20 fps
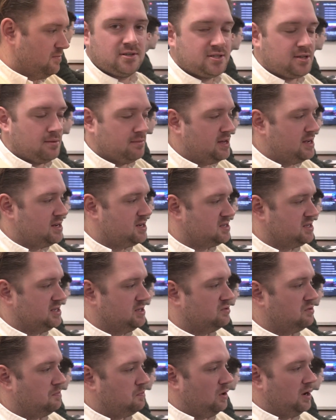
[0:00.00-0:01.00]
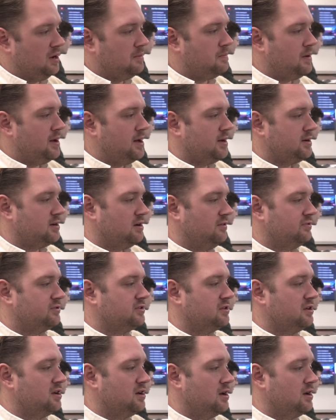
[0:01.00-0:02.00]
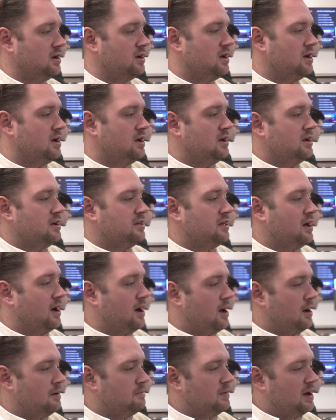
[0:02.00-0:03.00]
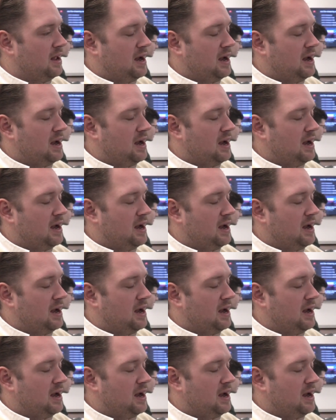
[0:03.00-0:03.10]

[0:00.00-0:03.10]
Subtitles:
Some of the indices were pulling back after the